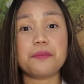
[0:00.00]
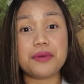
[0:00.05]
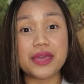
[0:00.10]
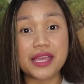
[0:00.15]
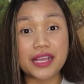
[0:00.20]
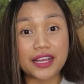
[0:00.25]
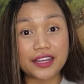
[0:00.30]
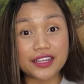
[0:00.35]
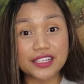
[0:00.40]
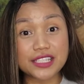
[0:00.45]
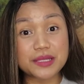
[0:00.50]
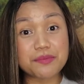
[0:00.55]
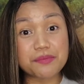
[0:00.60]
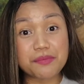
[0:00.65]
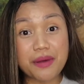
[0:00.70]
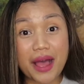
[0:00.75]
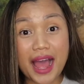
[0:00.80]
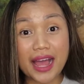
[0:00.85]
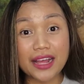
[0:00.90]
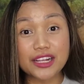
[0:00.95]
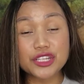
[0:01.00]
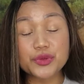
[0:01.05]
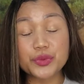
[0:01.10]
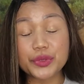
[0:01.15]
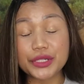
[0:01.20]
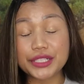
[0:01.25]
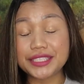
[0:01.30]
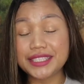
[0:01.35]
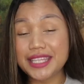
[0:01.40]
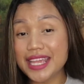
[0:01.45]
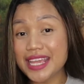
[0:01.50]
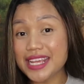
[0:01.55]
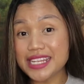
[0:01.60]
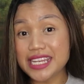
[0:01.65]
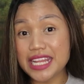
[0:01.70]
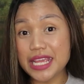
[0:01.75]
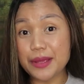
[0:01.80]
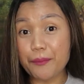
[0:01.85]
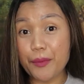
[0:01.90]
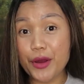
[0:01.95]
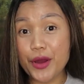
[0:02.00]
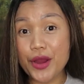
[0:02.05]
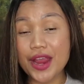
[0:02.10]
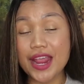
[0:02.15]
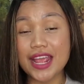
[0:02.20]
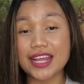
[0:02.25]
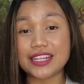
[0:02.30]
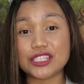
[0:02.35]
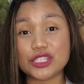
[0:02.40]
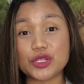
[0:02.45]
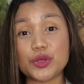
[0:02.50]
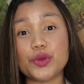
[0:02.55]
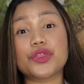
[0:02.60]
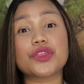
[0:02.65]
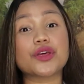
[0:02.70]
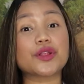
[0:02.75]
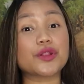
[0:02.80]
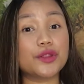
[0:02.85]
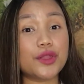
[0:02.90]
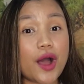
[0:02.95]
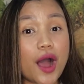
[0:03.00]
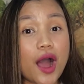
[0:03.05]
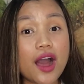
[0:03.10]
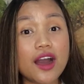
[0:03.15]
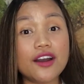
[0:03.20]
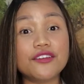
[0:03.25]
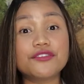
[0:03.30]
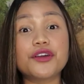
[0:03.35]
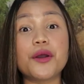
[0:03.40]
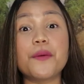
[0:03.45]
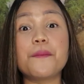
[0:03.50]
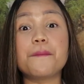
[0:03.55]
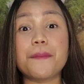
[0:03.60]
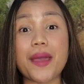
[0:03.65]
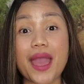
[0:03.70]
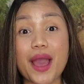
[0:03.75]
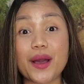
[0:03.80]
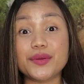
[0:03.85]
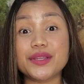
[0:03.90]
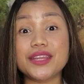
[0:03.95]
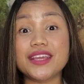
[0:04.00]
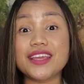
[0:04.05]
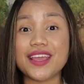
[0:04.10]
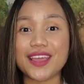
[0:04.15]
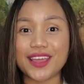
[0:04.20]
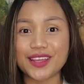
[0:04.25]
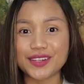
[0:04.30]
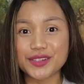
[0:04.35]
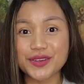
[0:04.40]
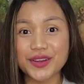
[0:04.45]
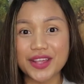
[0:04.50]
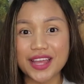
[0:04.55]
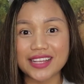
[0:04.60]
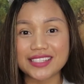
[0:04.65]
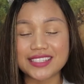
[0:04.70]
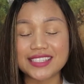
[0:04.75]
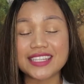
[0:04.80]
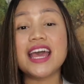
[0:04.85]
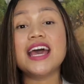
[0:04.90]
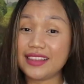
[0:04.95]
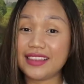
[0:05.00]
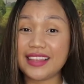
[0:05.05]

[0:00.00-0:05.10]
because banks will dig deeper into the law of compounding interest.